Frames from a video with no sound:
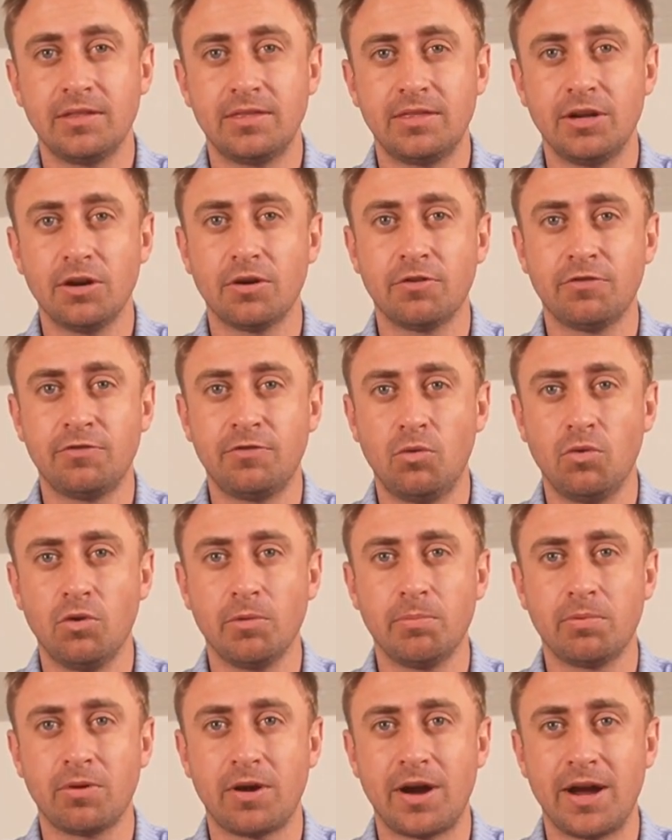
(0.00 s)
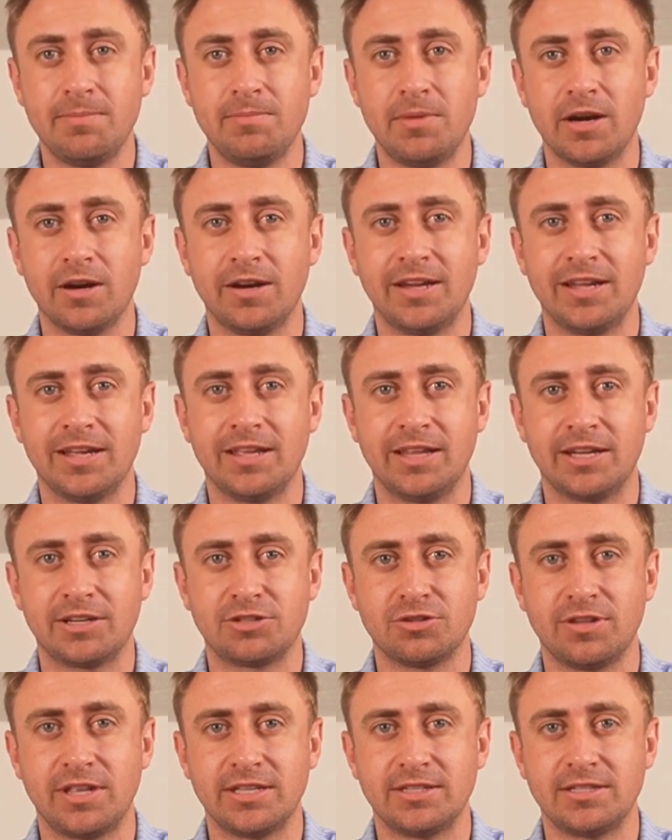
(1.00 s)
There are 4 primary
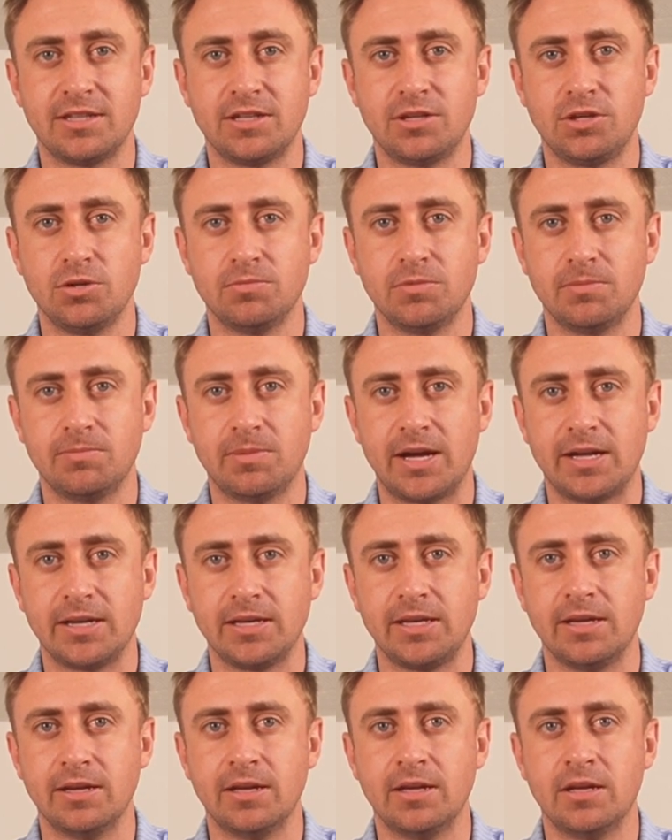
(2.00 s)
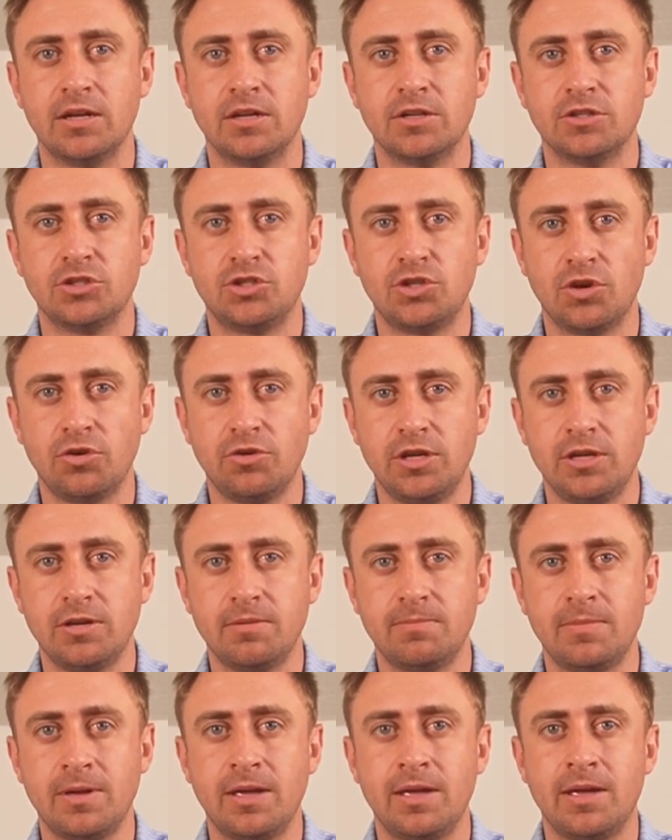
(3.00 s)
electrolytes in the human body:
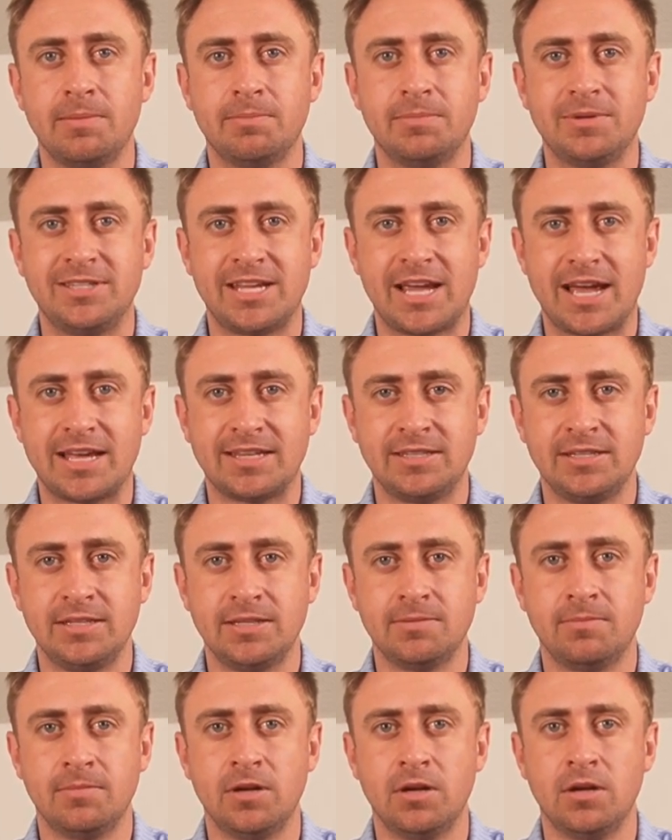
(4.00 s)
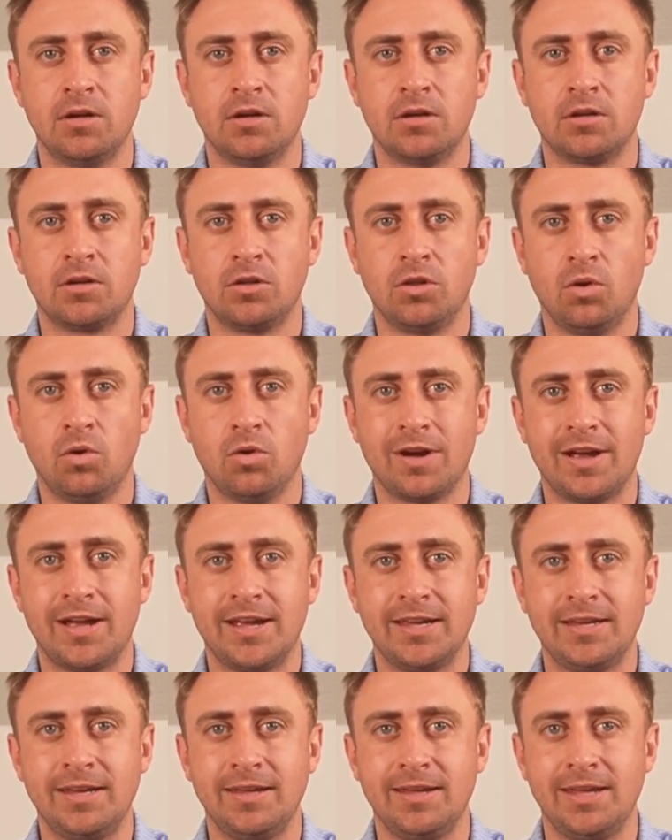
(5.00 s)
sodium, potassium,
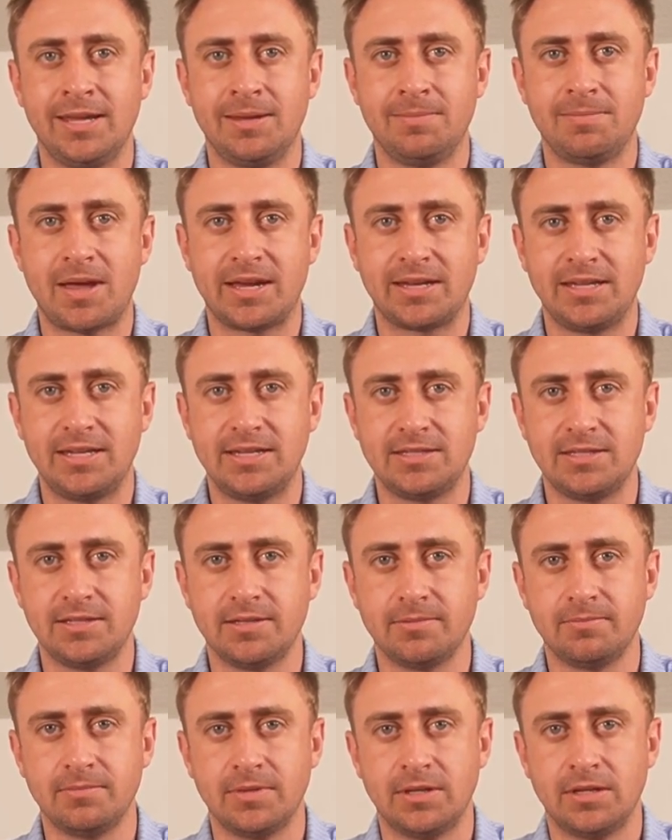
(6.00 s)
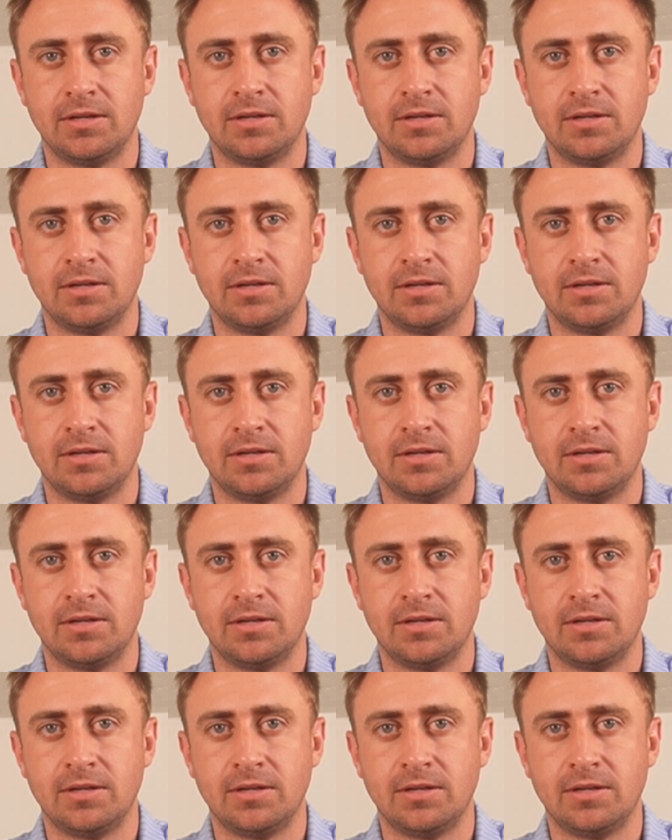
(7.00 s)
chloride, and magnesium.